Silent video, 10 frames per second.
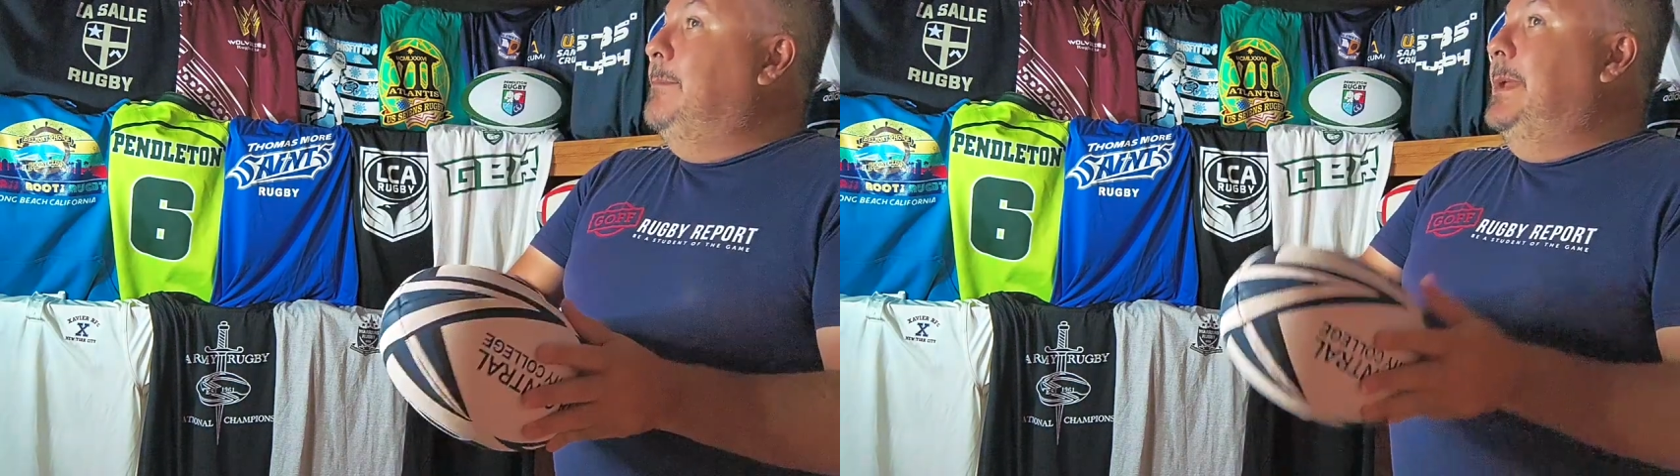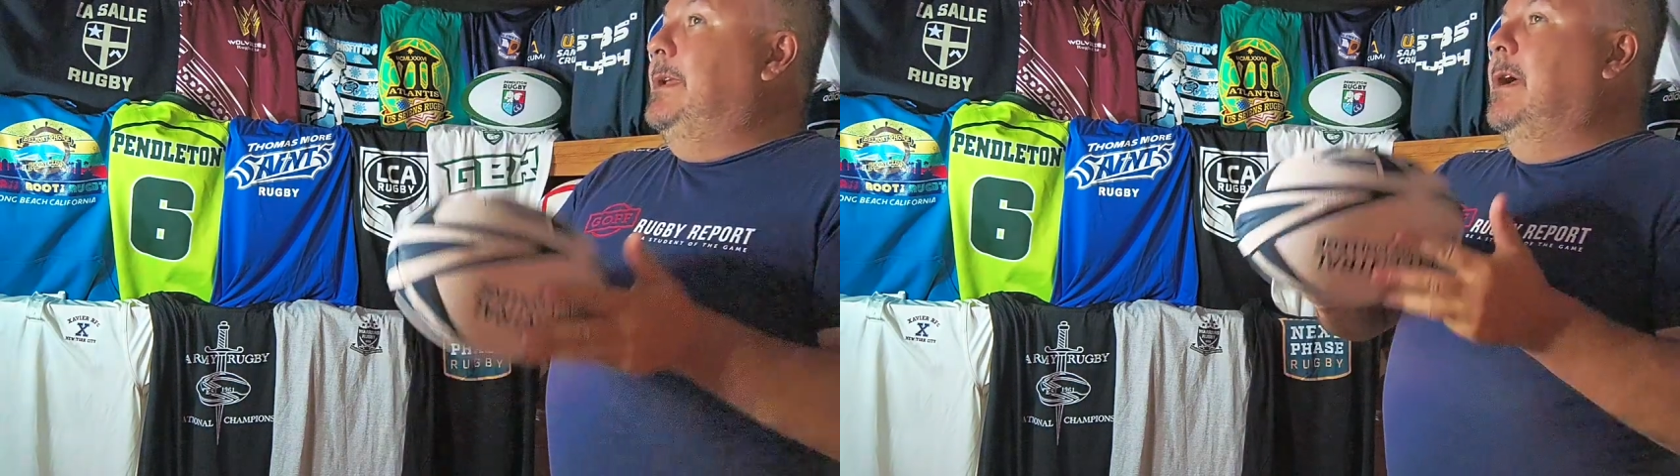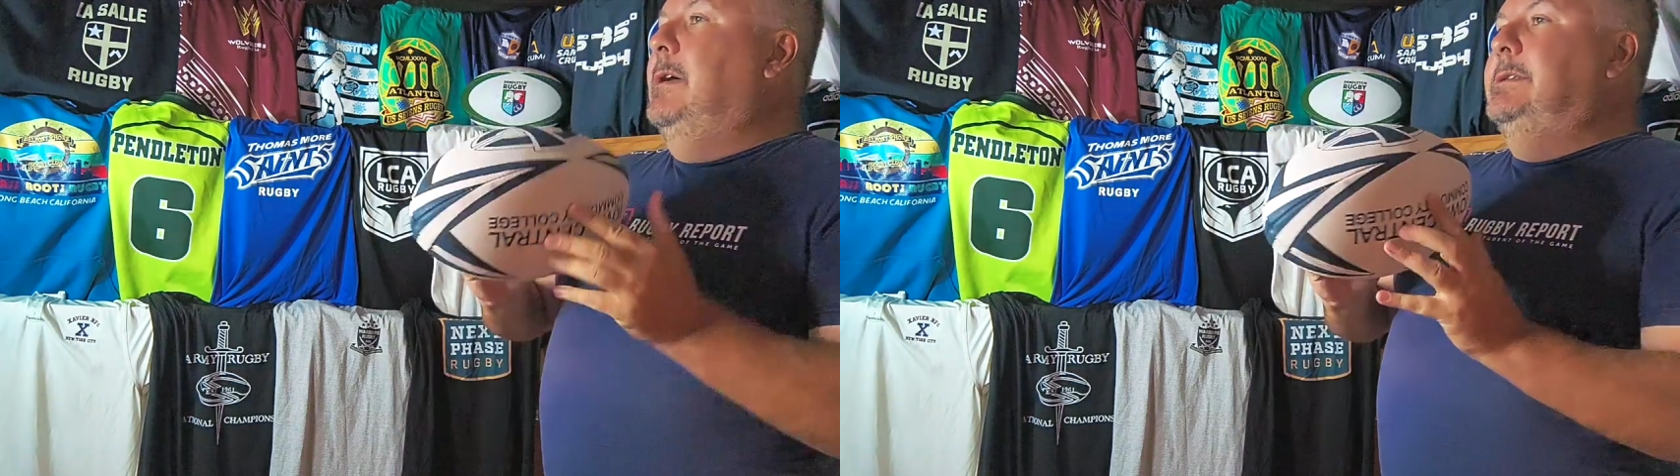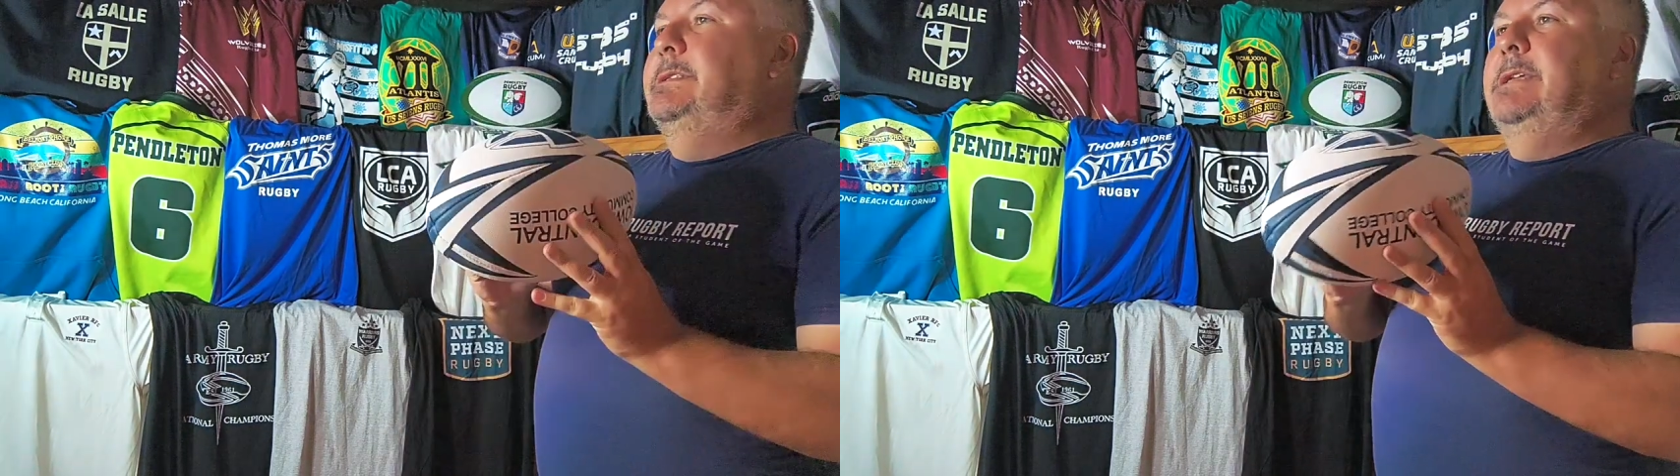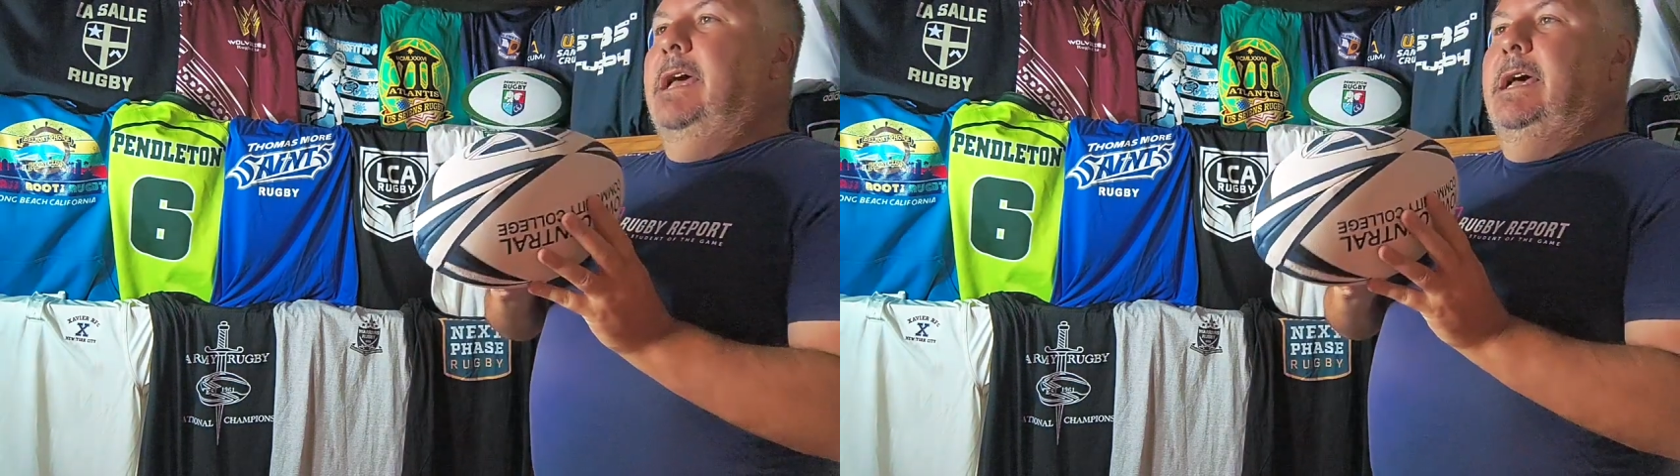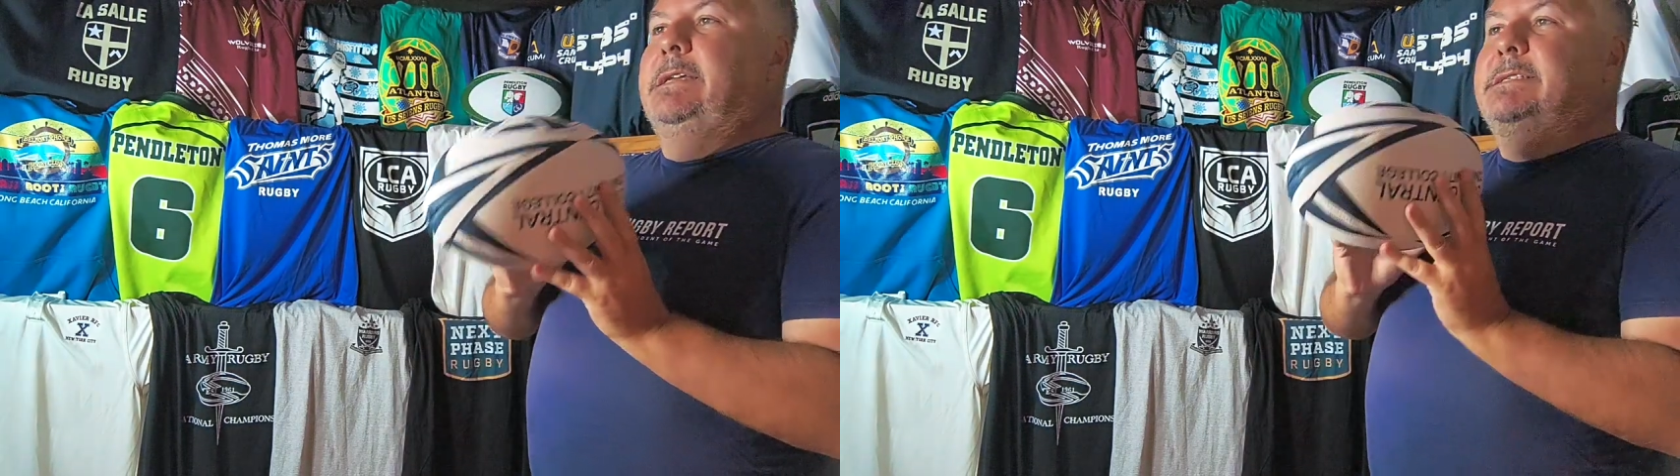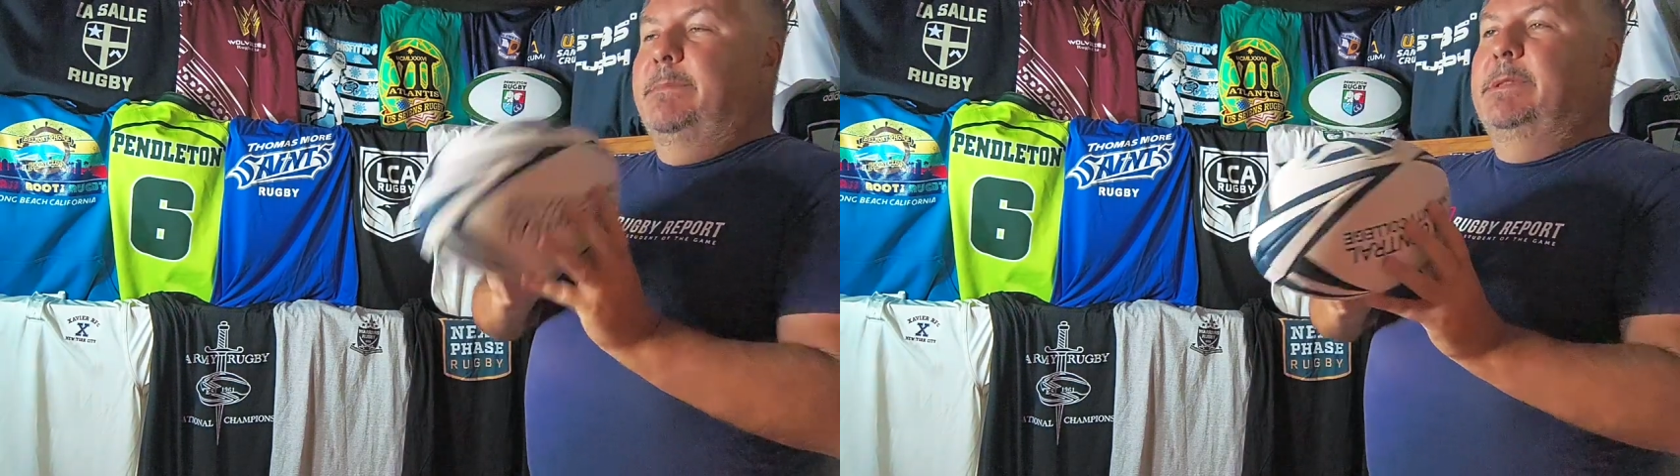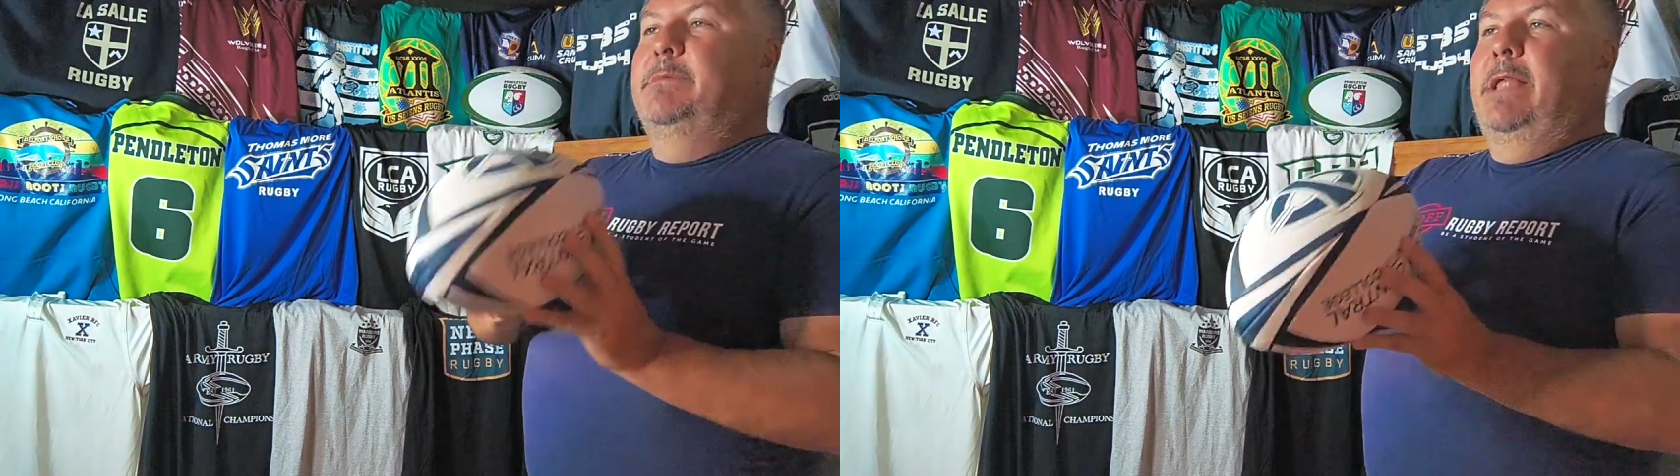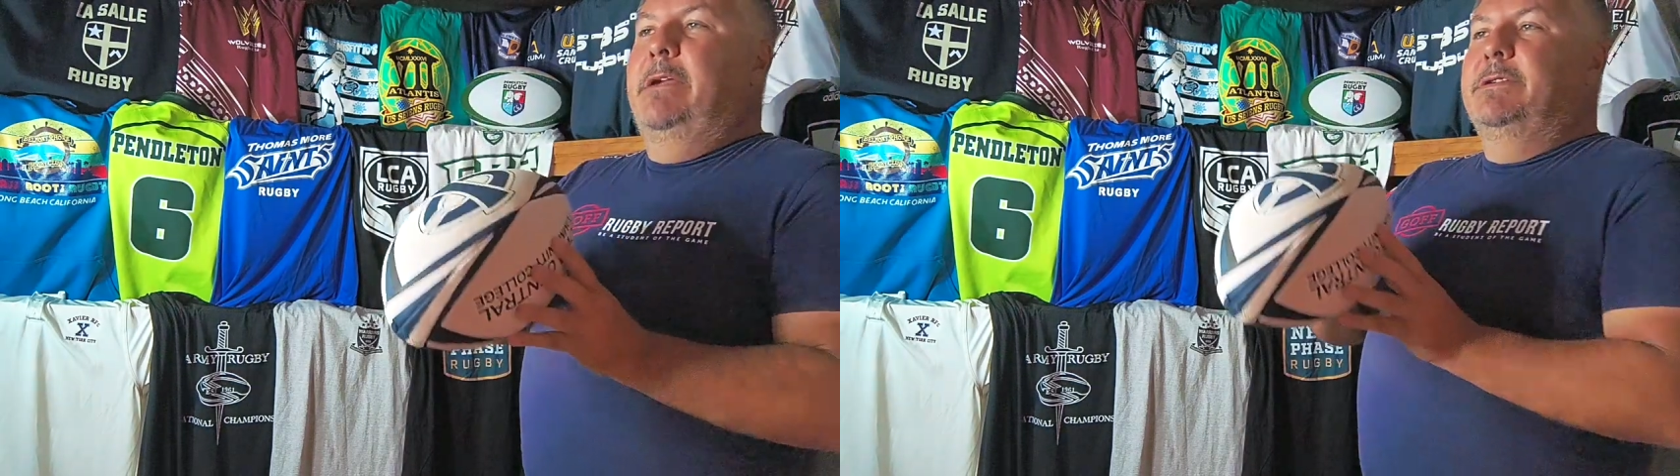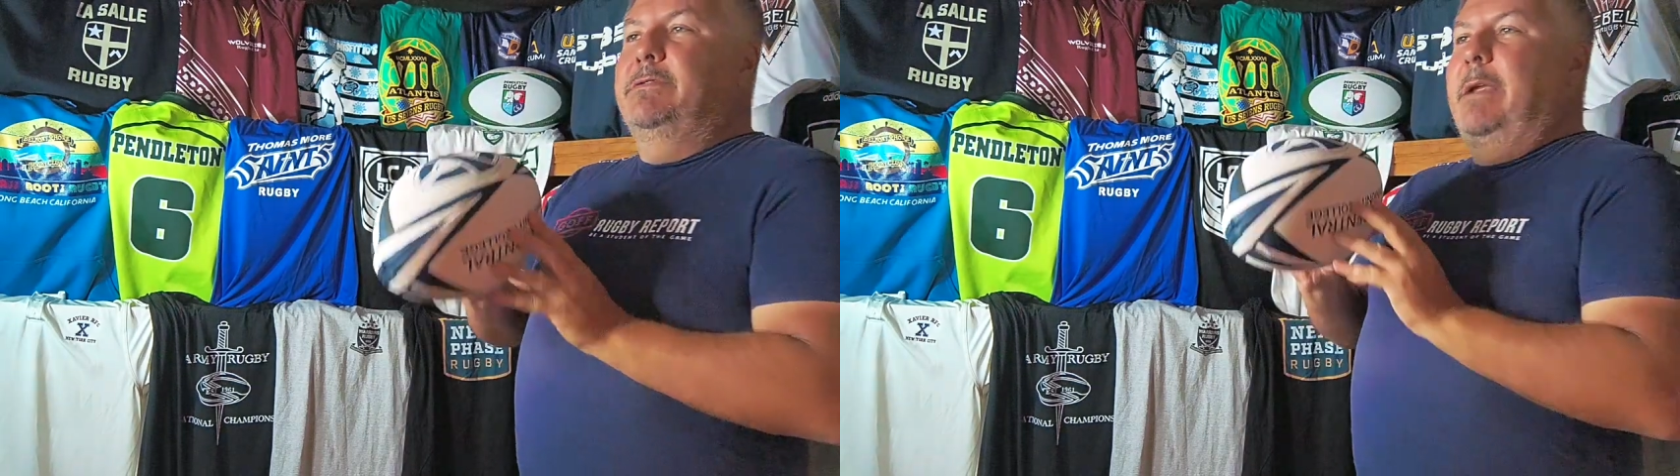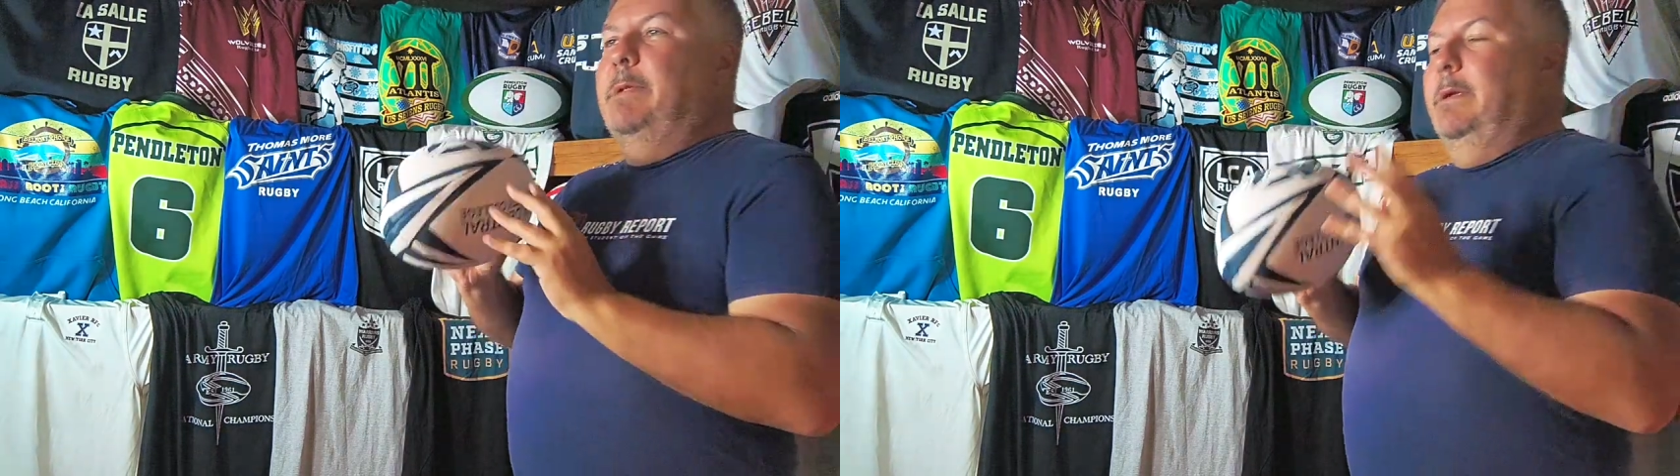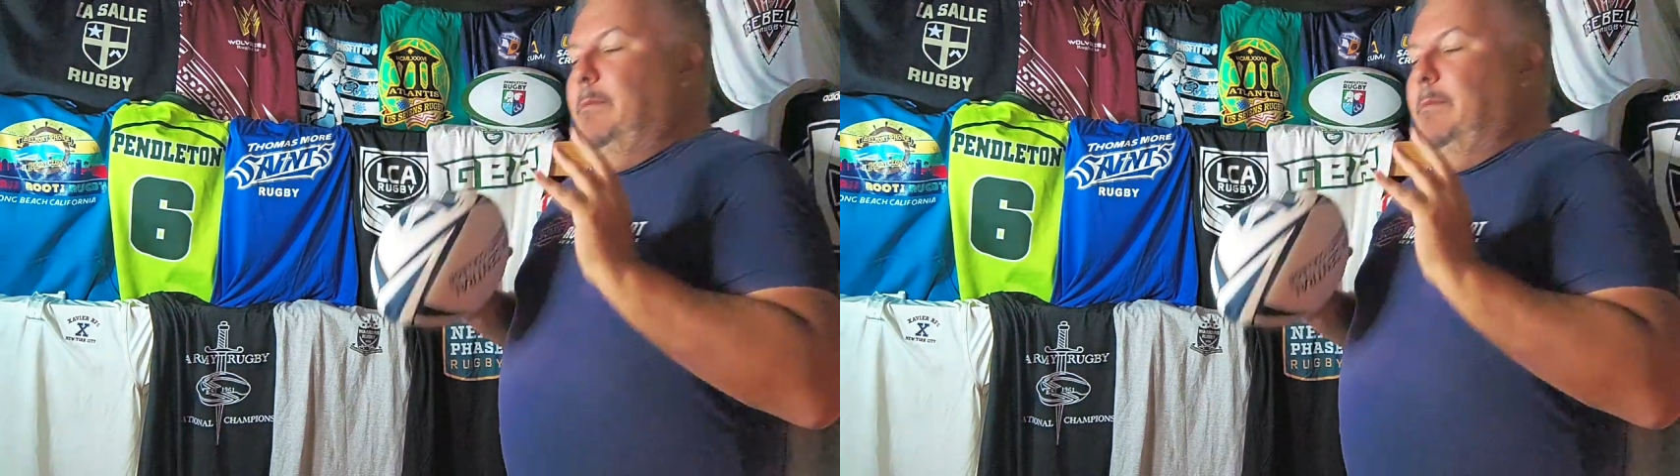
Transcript: because some of the players are able to